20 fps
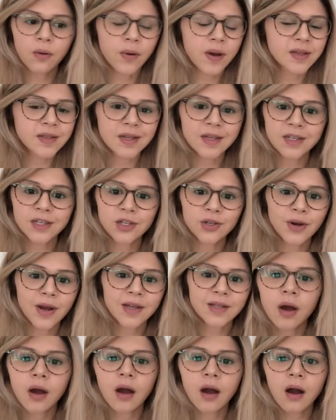need to
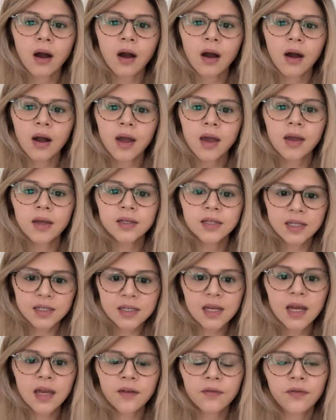stress. I did
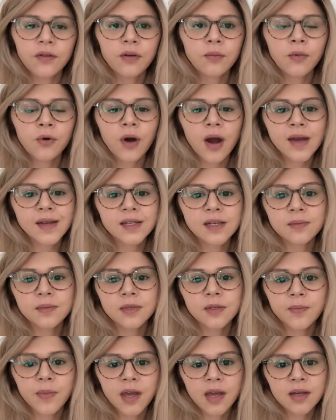take a few more
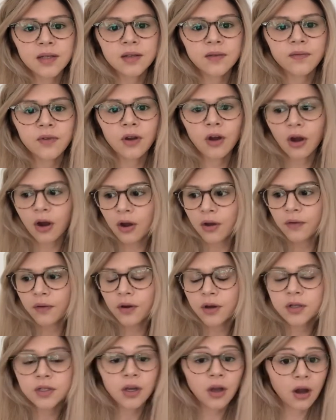items because of
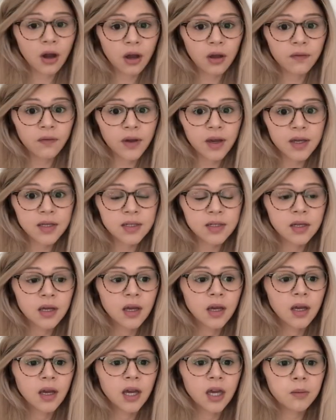COVID.
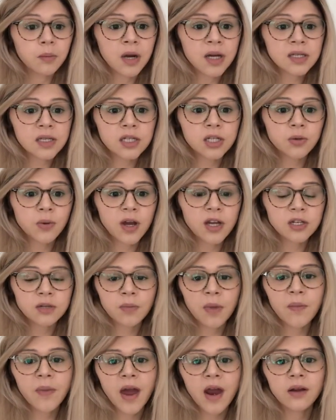In my situation,
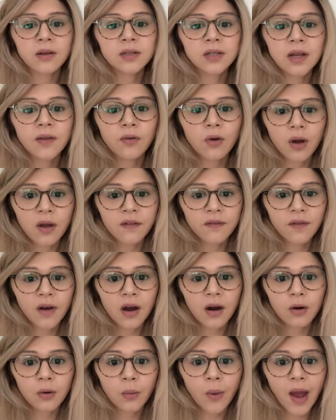my parents live quite
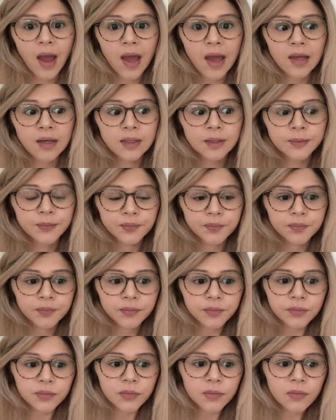far away
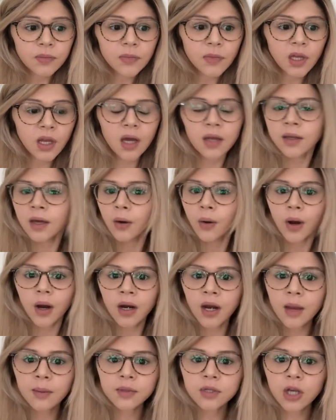and they were
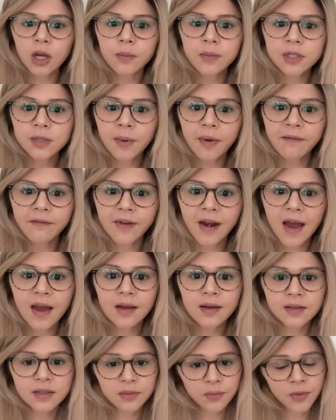unable to come into my flat
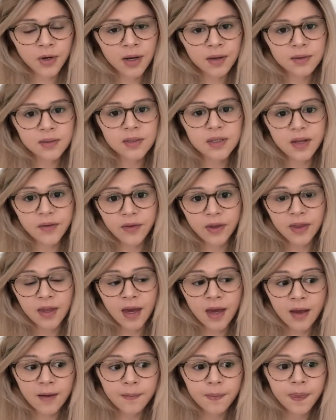because someone else is living
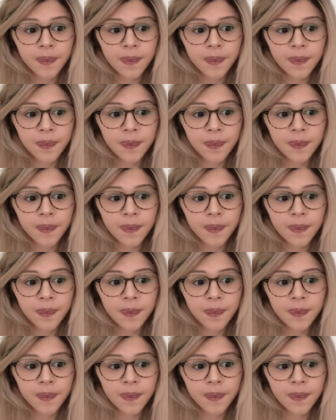there,